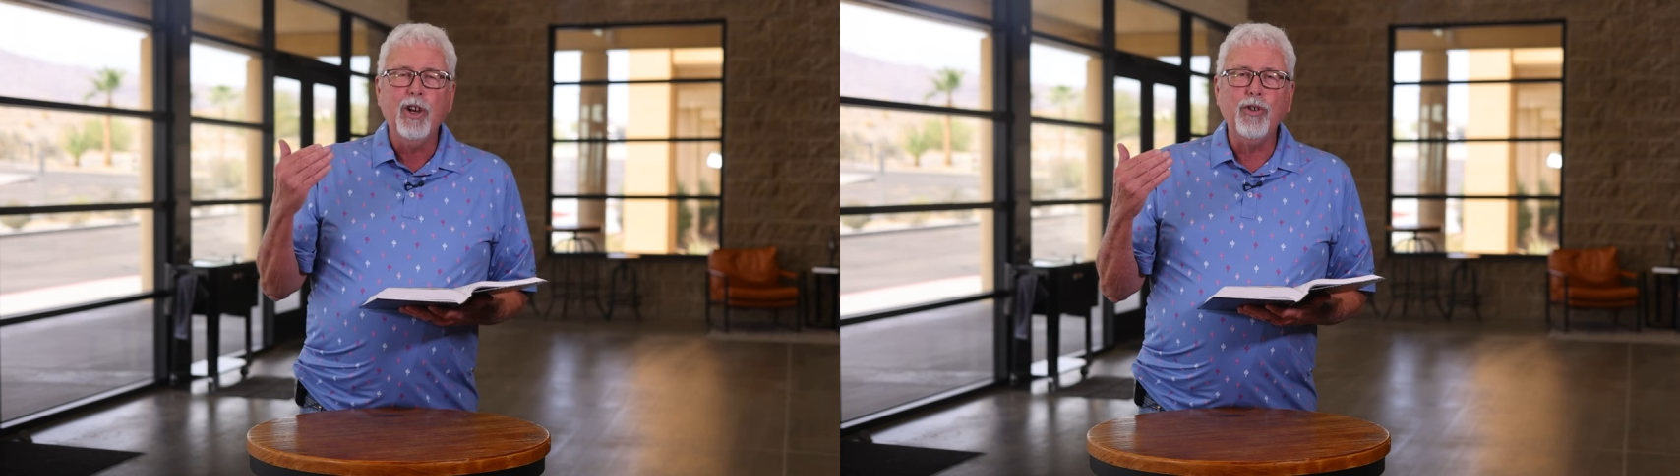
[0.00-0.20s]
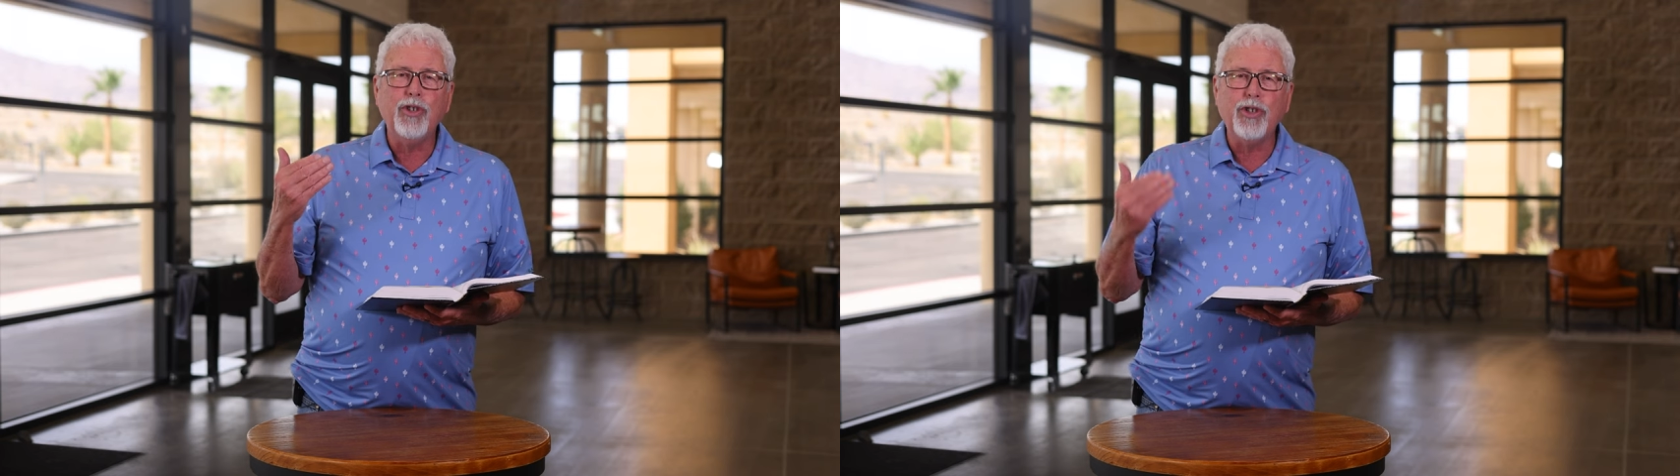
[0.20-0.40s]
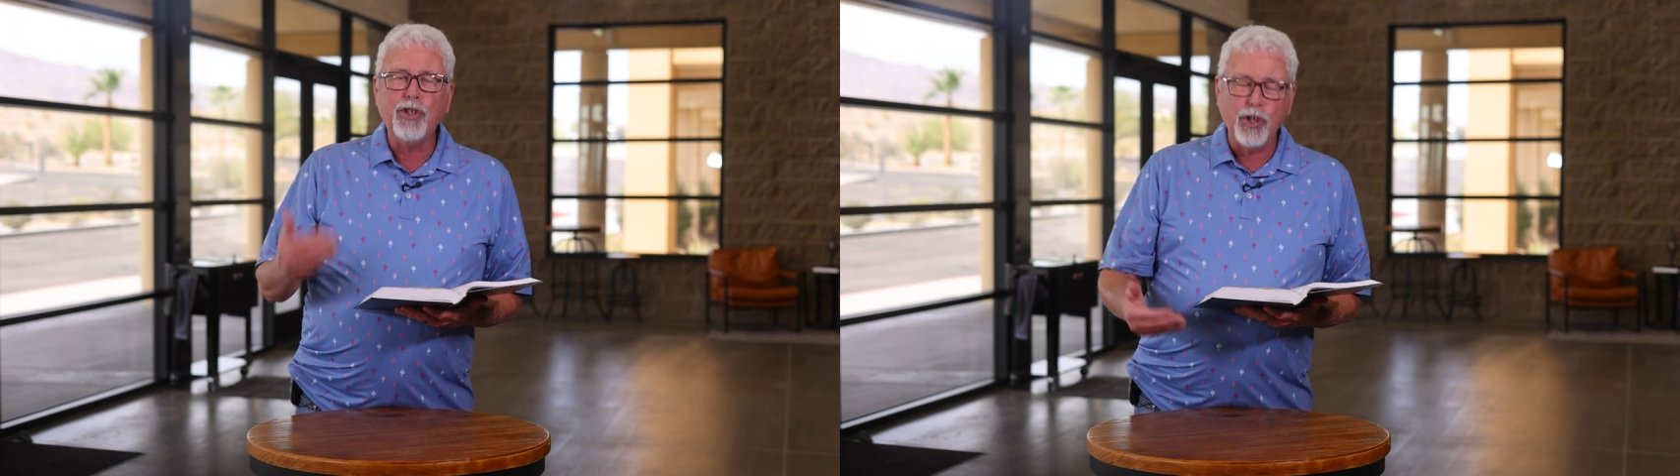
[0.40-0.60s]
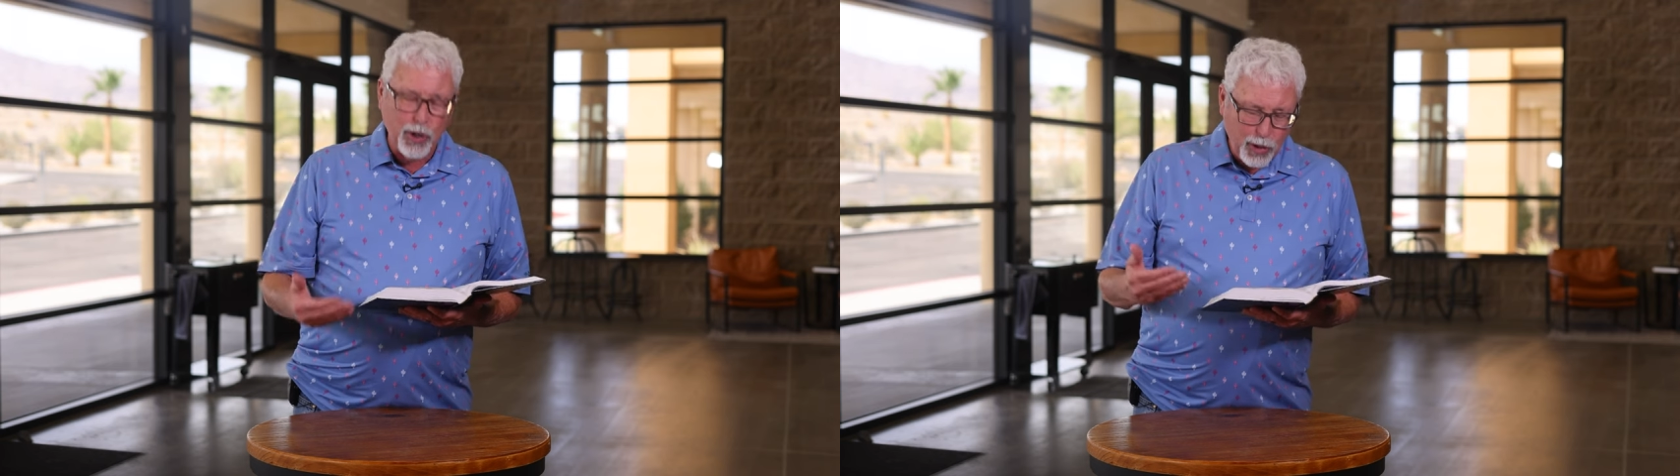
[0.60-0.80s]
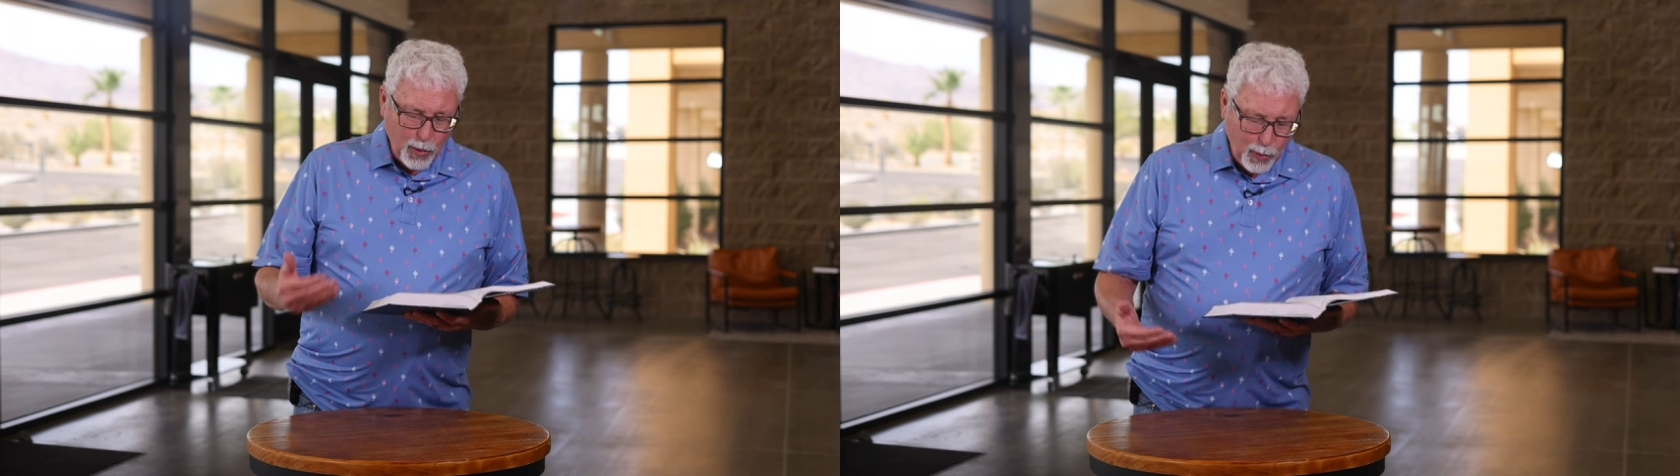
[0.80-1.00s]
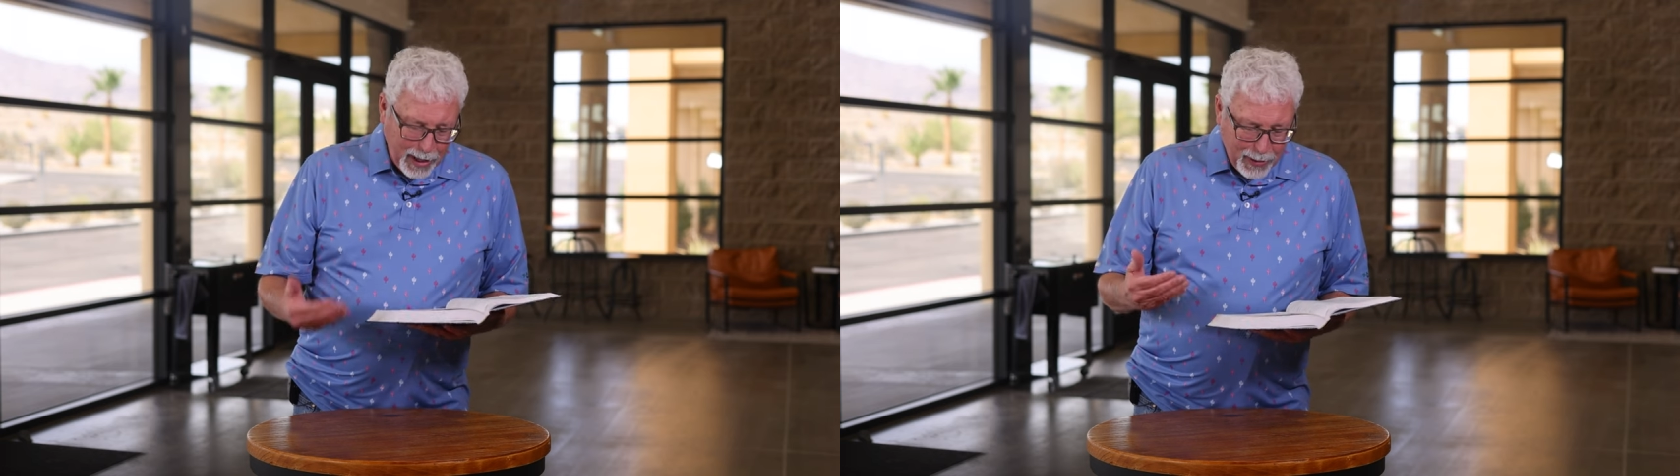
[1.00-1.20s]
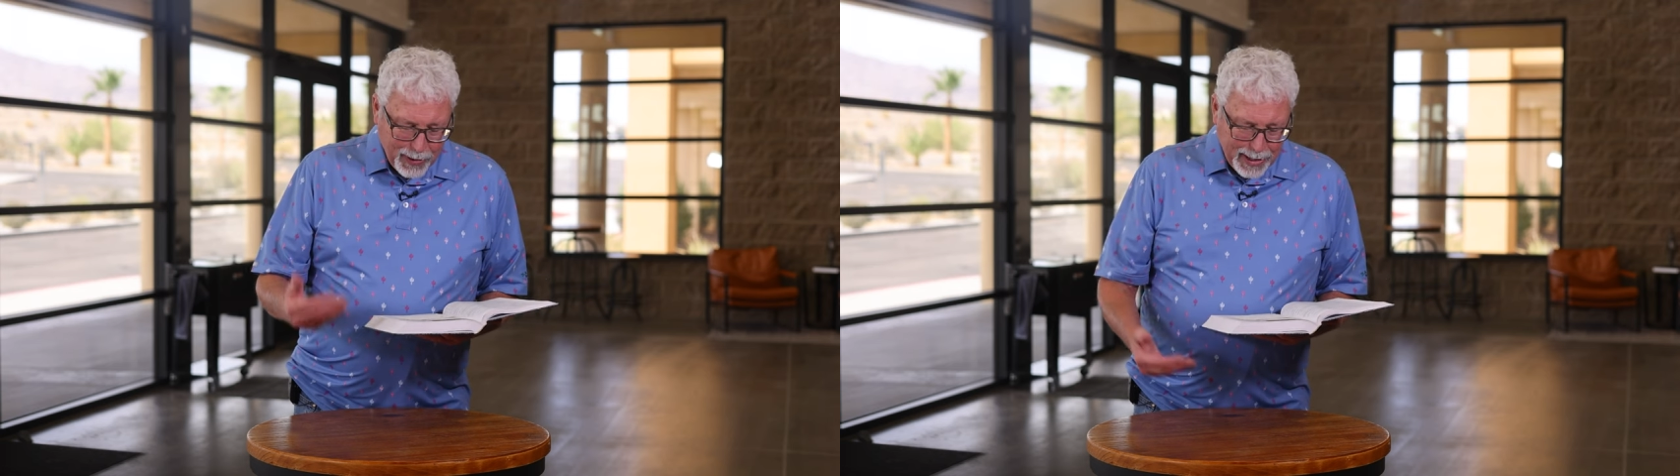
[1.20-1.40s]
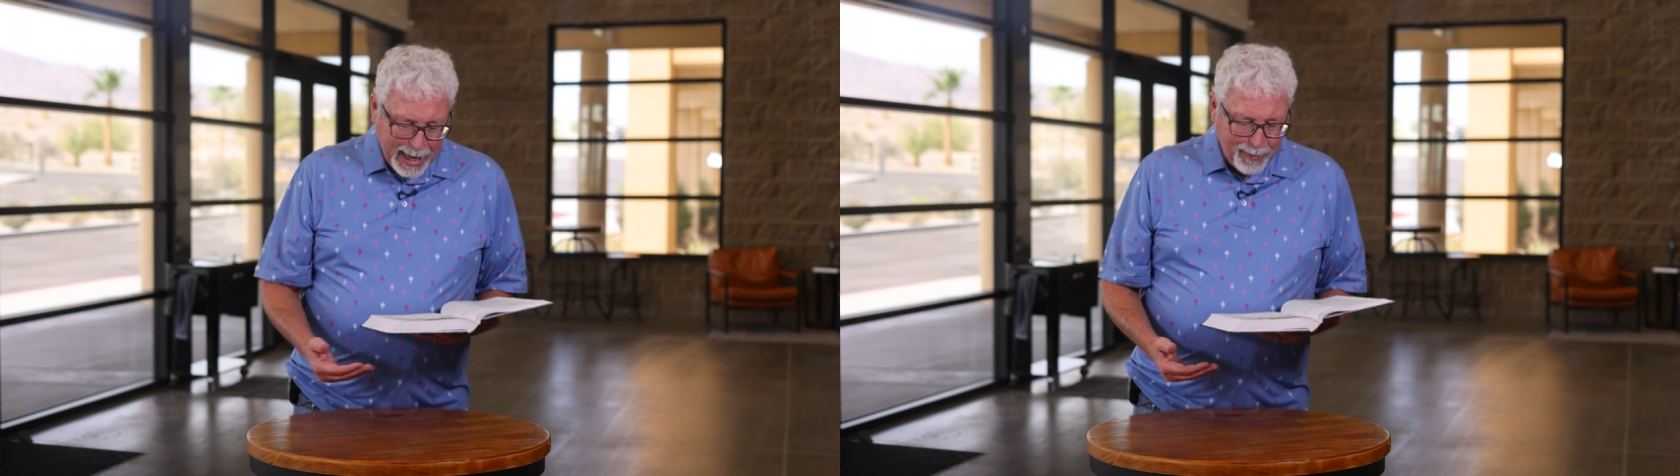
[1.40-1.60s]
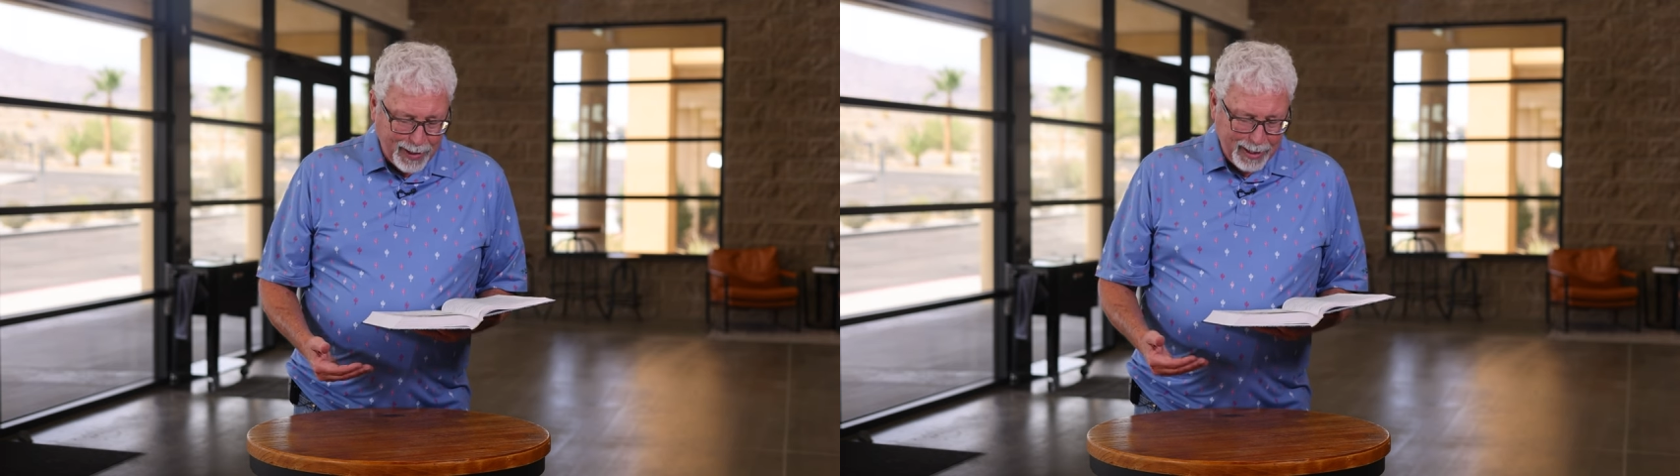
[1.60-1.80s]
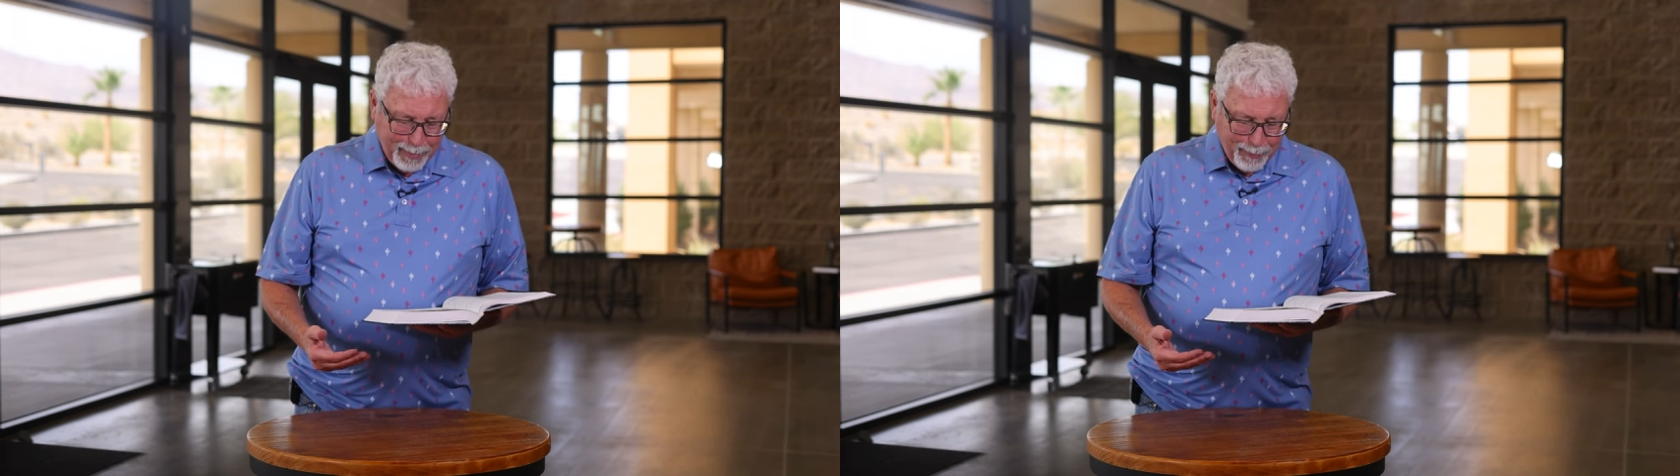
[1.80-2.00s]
who stood with David.